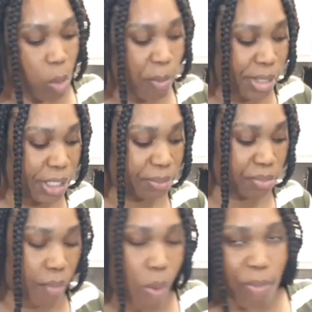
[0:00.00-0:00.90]
but
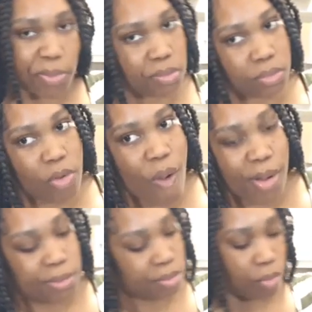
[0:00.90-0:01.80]

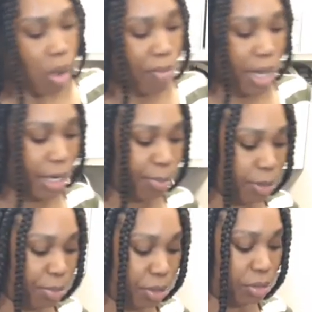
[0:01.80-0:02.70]
a lot of
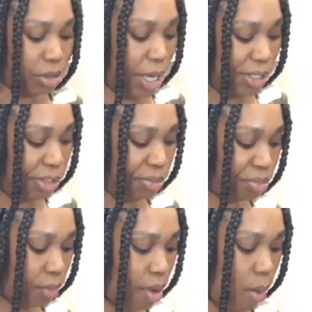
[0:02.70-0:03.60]
people don't like
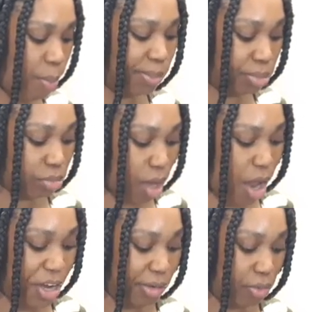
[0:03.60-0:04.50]

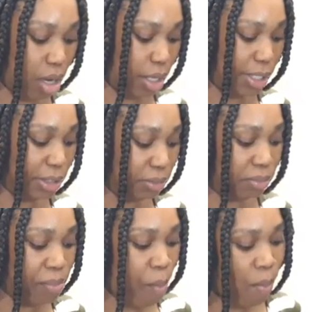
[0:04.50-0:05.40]
to eat it raw like
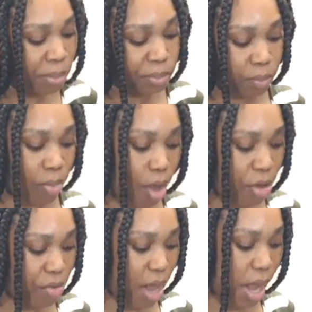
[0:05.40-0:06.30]
that.
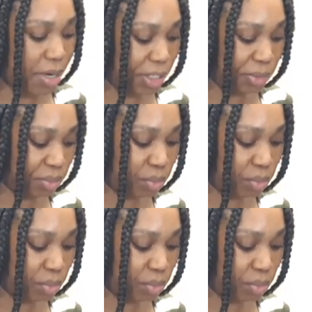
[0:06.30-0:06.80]
You can though.